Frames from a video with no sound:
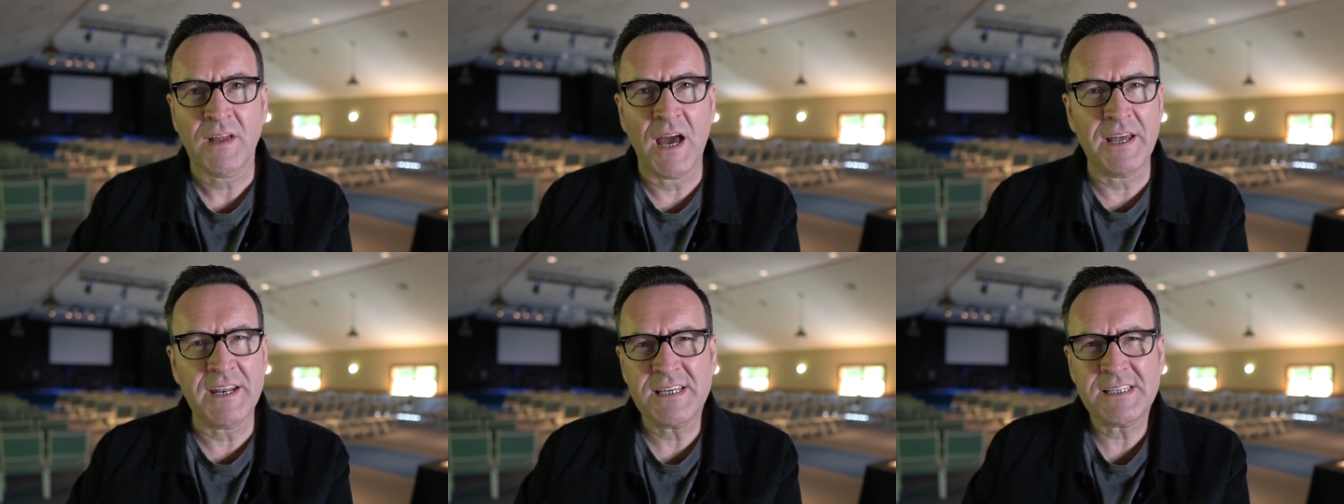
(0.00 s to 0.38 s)

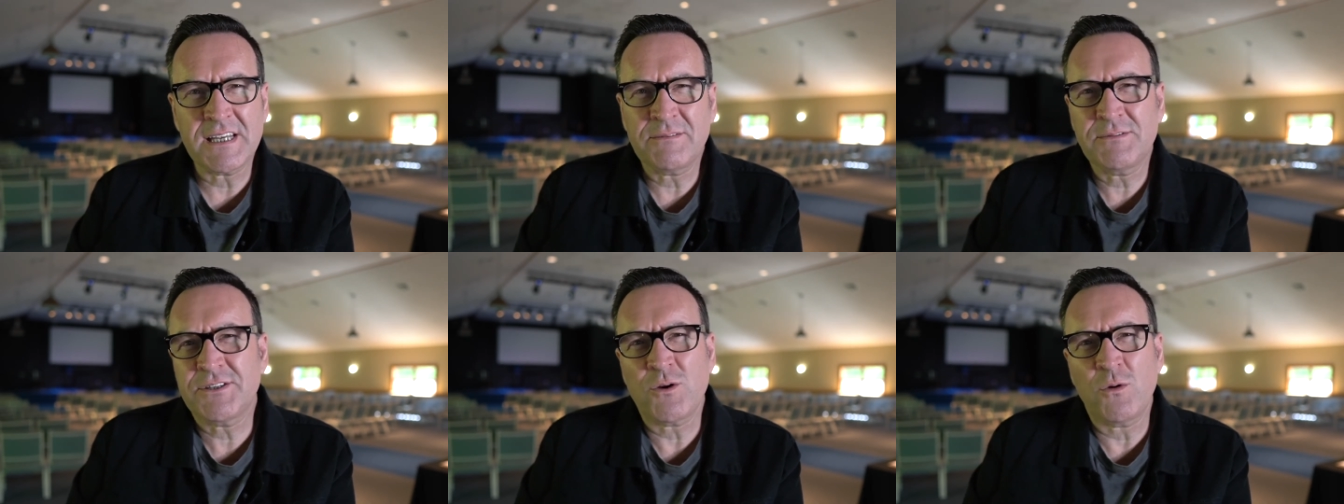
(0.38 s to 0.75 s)
And he
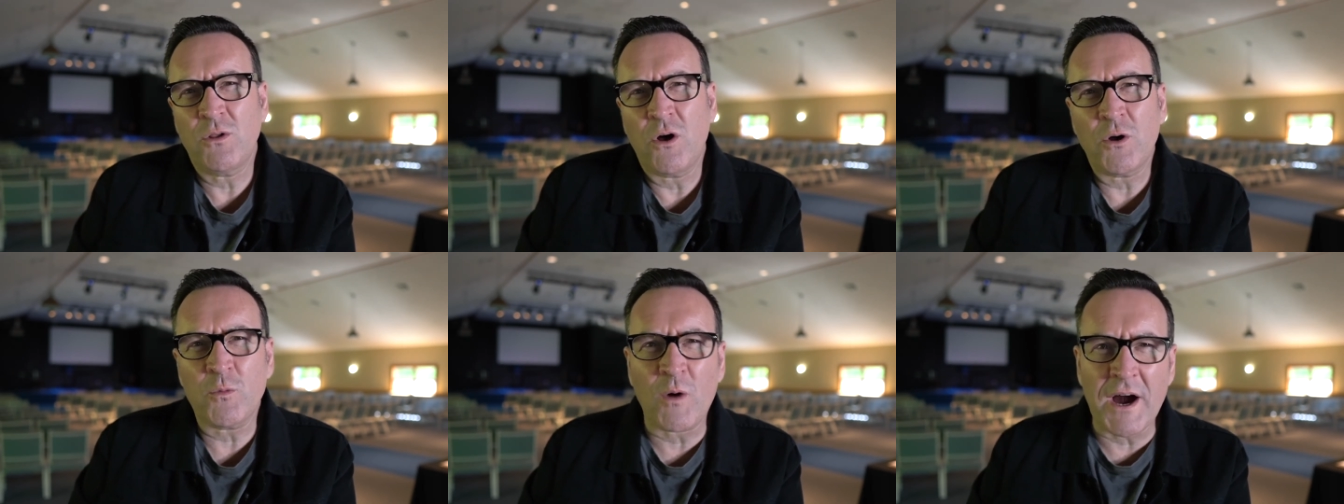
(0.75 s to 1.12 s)
said, "So,
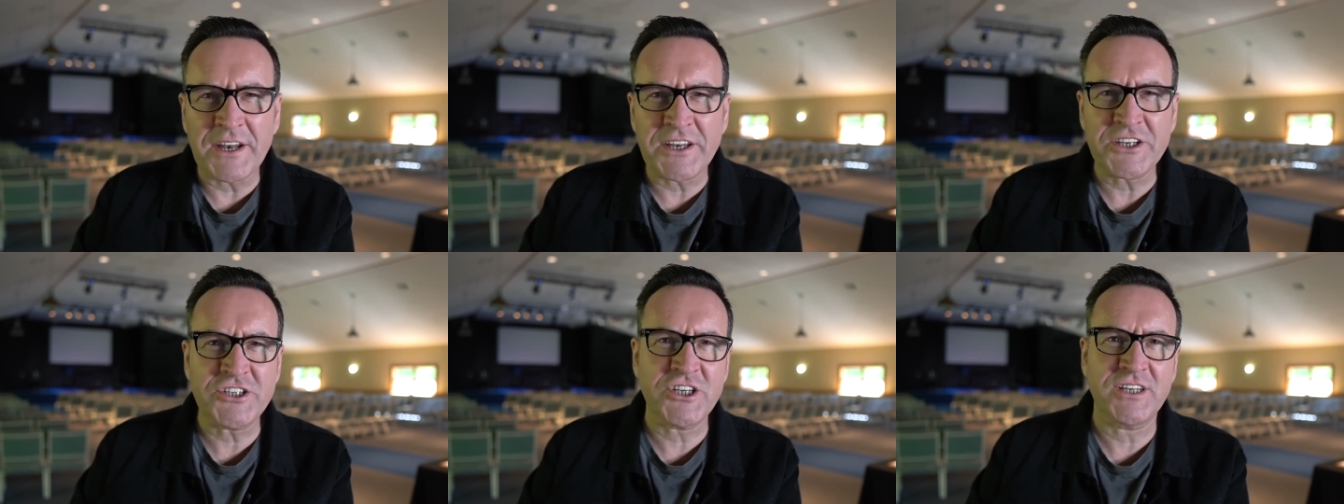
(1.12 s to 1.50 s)
Lord,
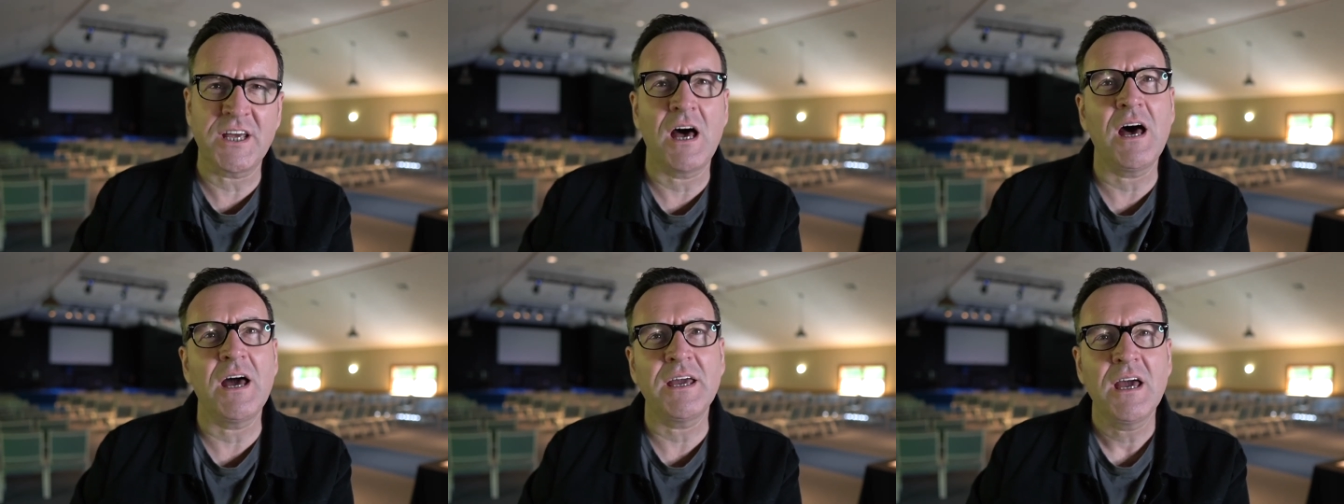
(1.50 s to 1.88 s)
why did she
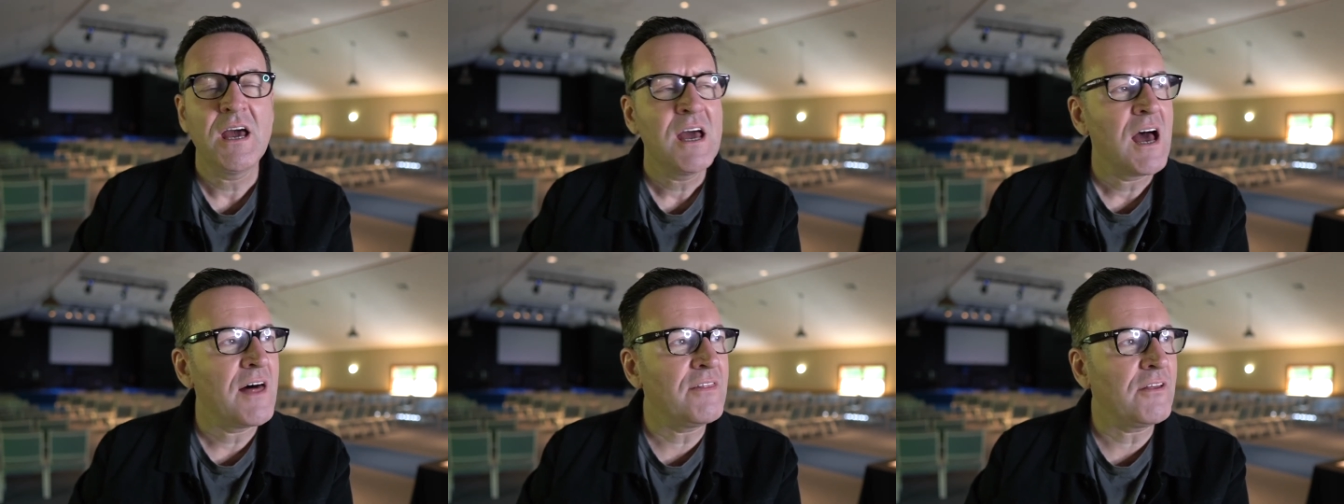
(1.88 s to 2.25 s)
die?"
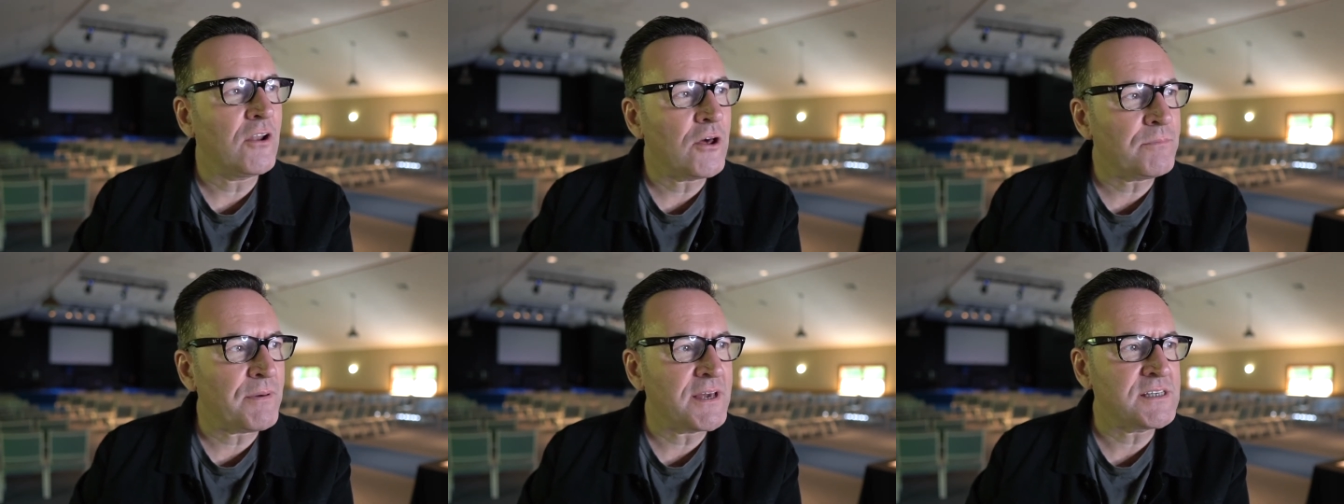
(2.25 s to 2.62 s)
And the
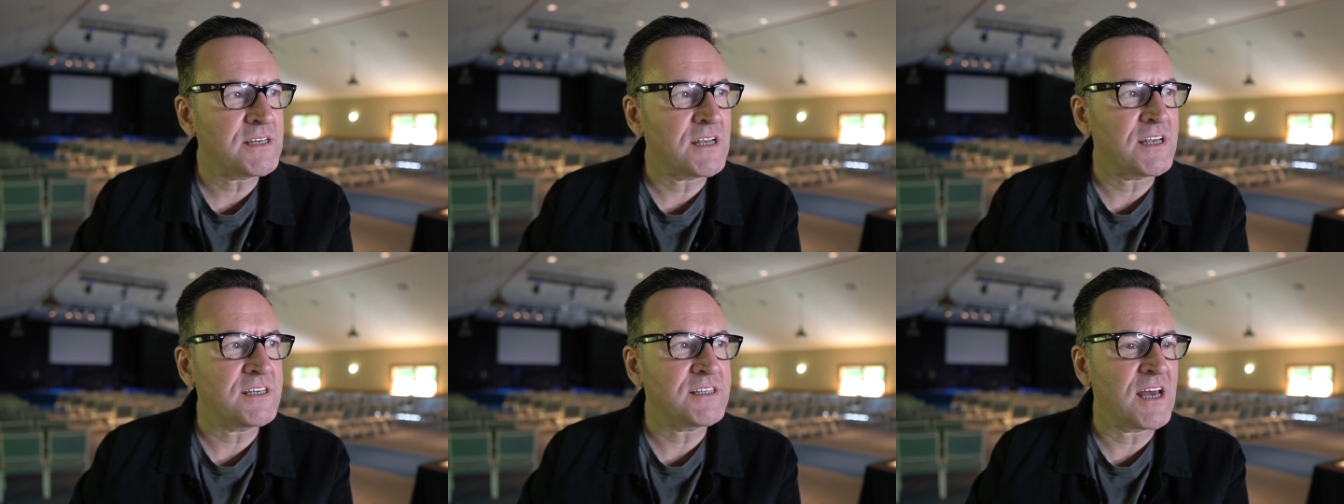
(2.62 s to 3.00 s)
Lord
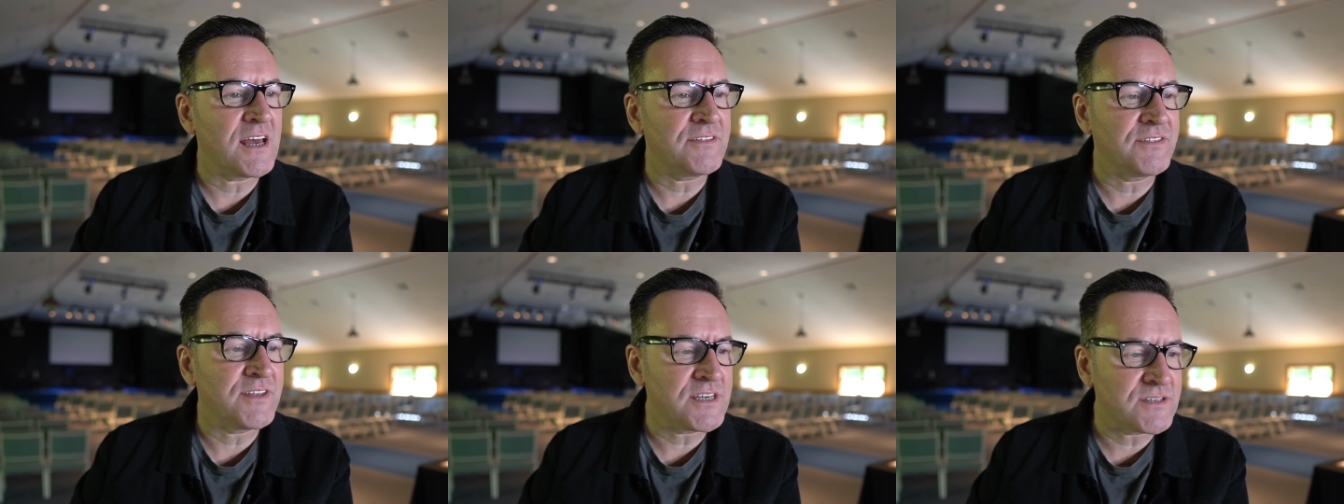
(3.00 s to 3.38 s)
basically
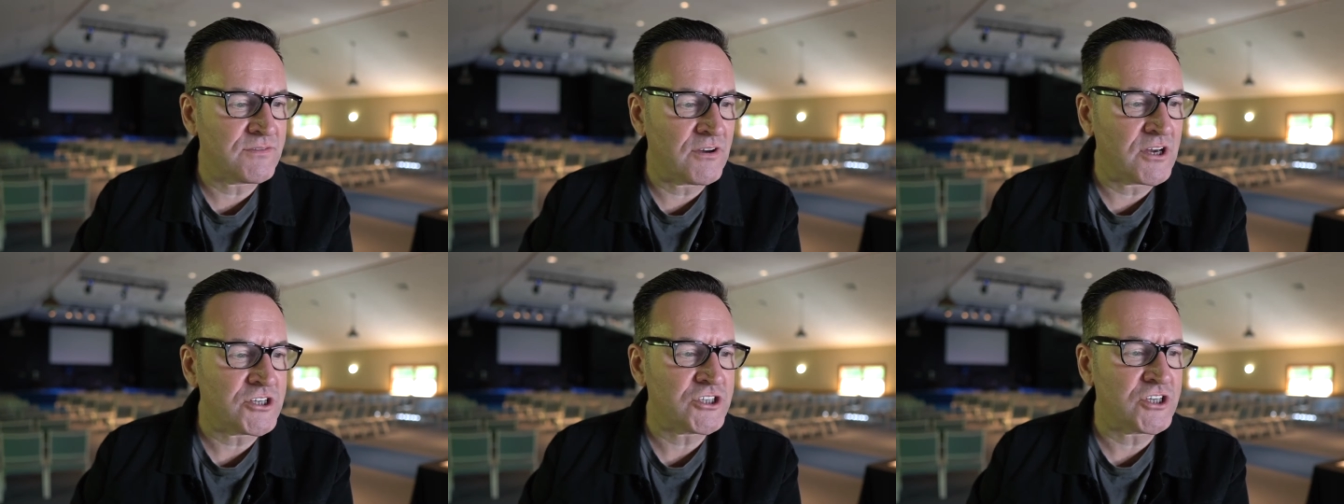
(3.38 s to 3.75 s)
said, this
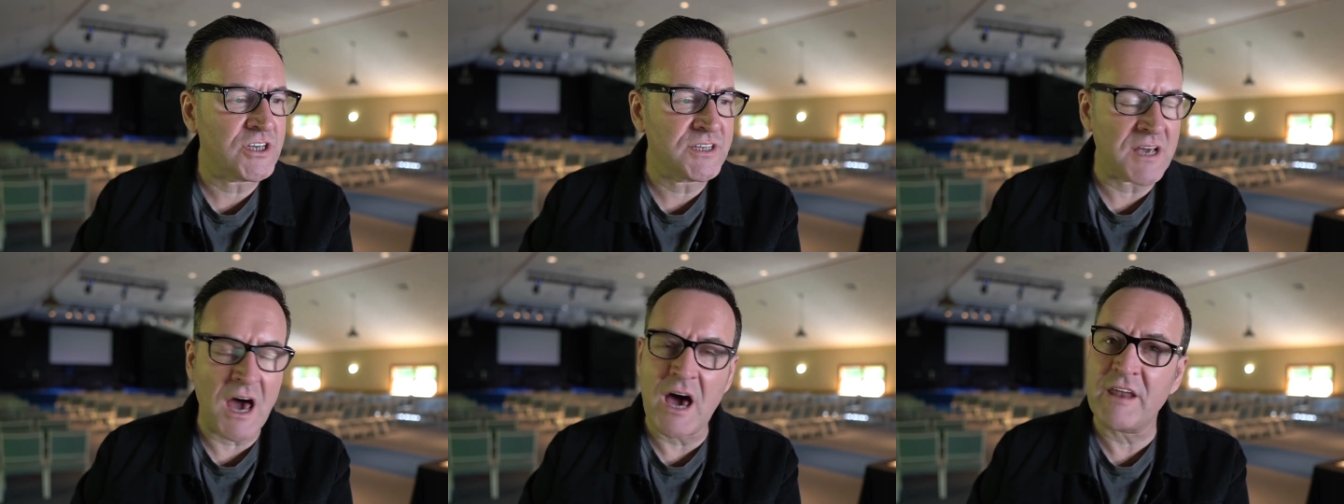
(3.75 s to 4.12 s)
verse,
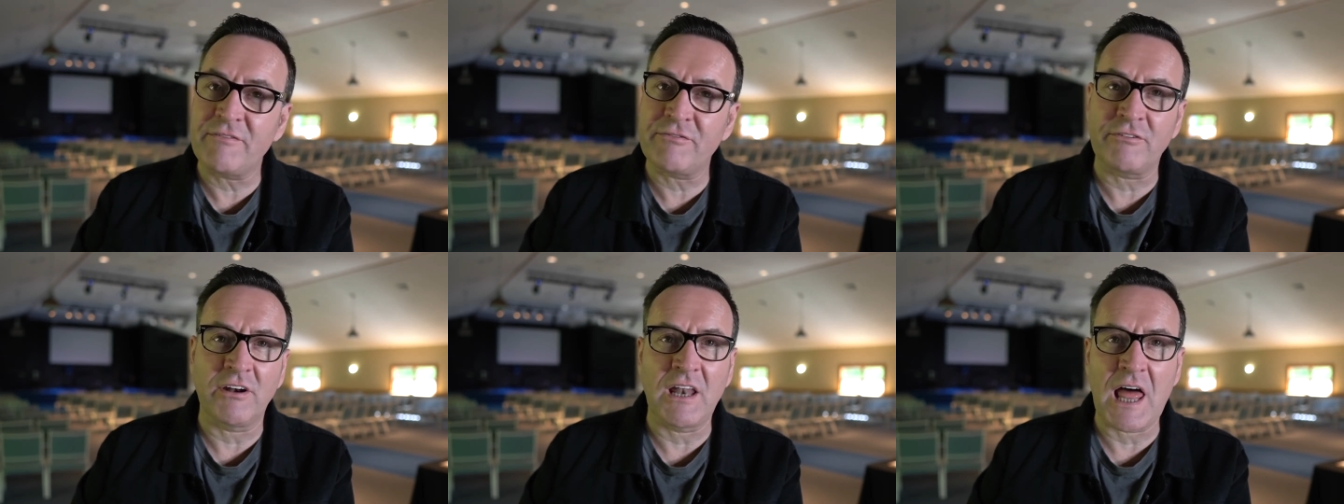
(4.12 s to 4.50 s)
"She died
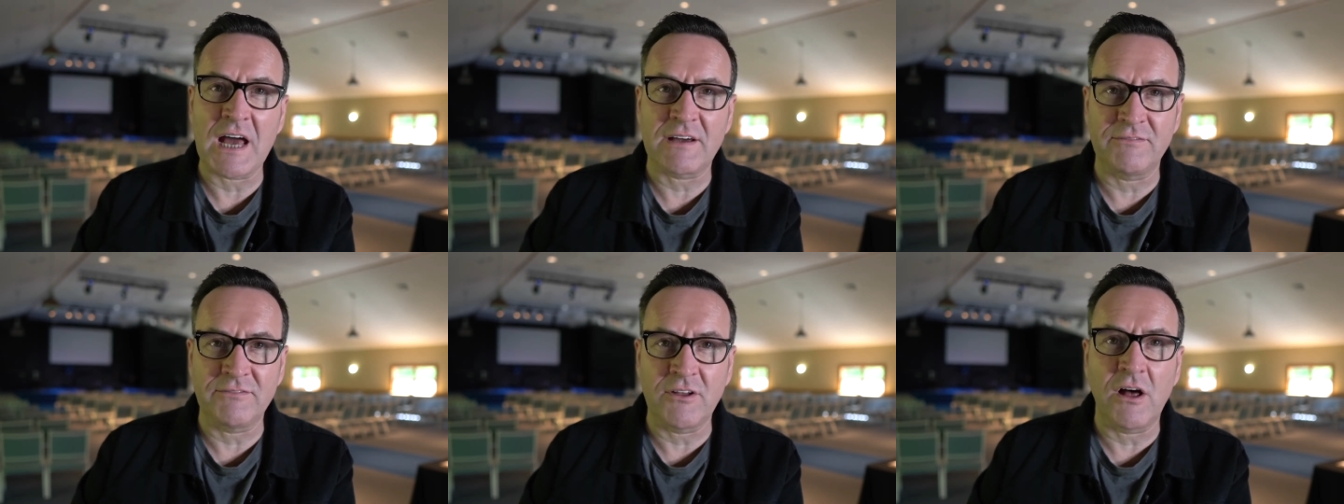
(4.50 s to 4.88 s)
for a
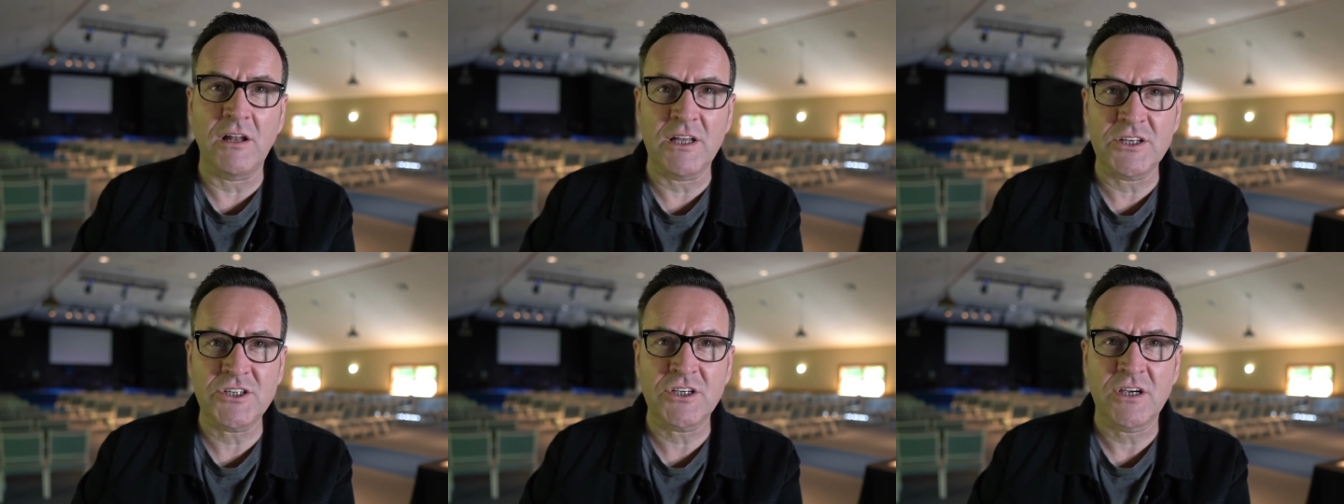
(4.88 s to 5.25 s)
lack of
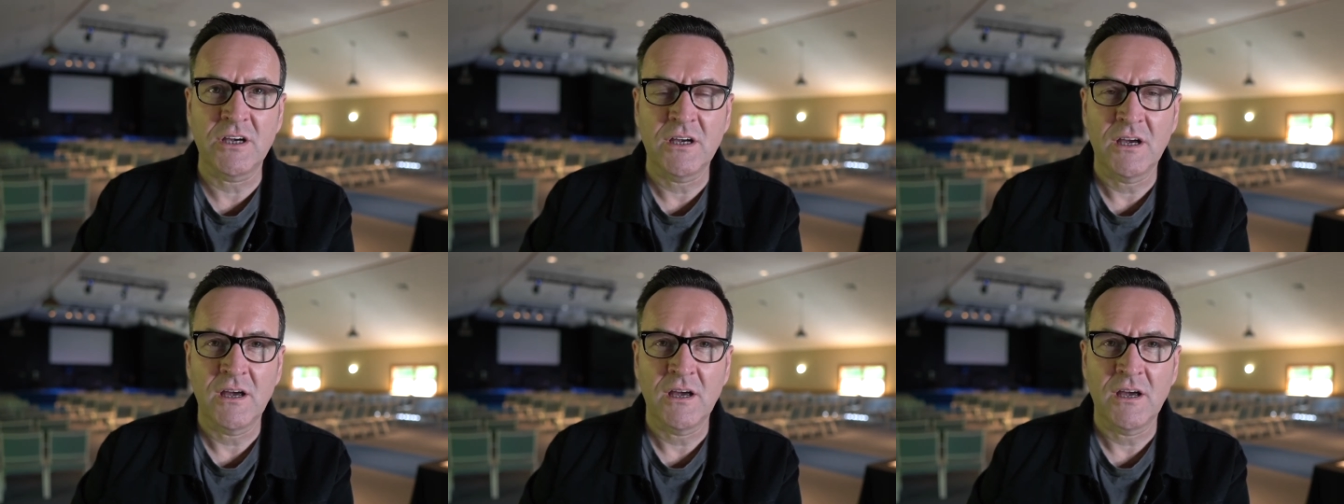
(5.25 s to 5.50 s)
knowledge."